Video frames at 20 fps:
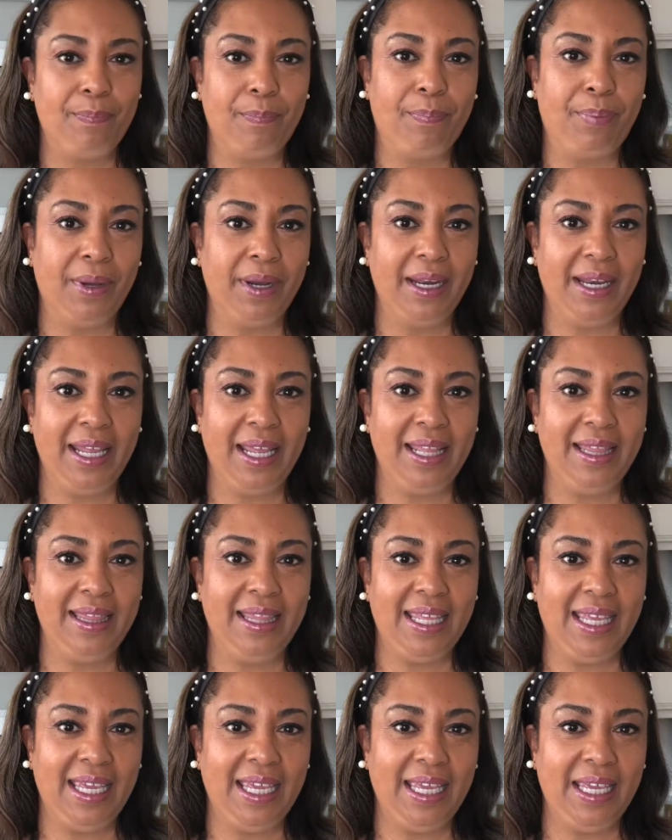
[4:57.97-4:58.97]
put it in
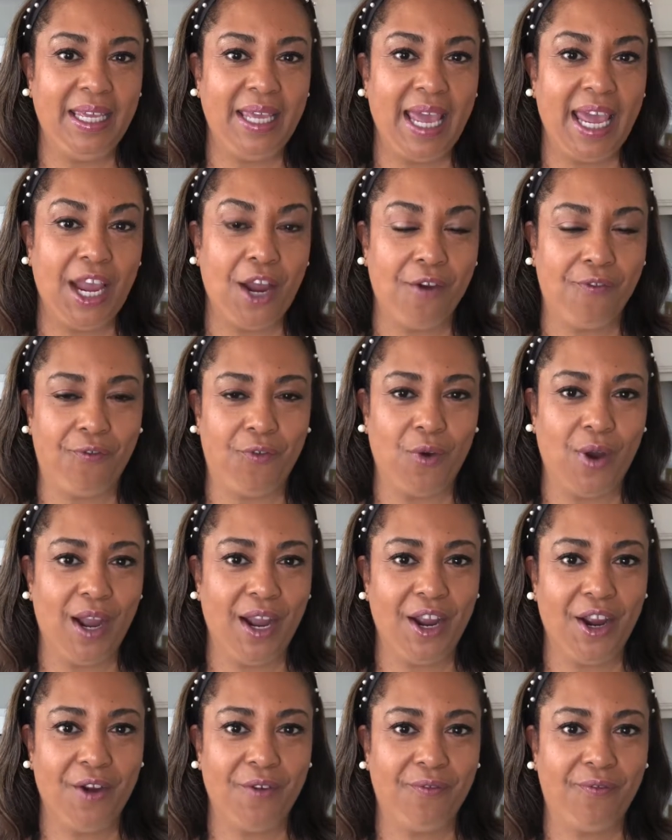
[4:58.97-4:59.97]
the air
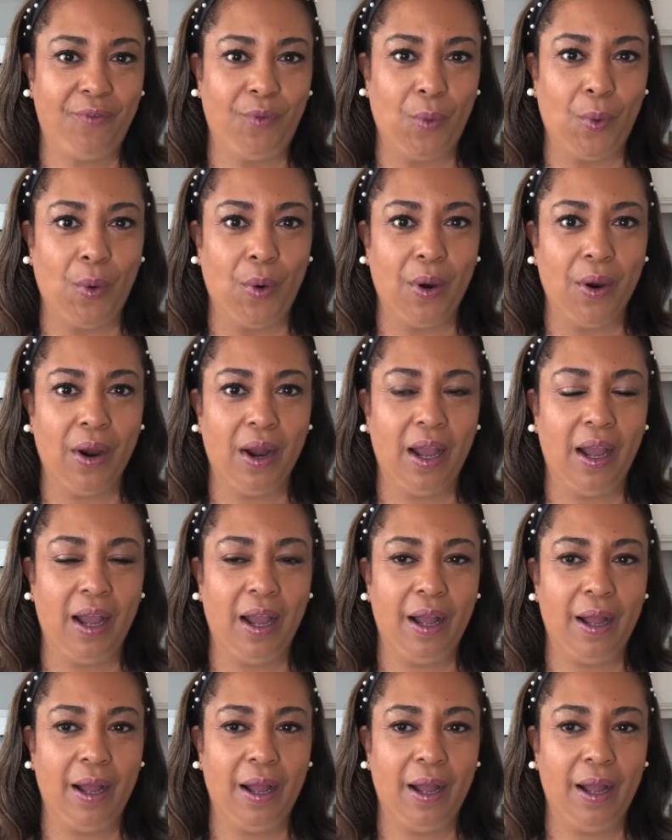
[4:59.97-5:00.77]
fryer for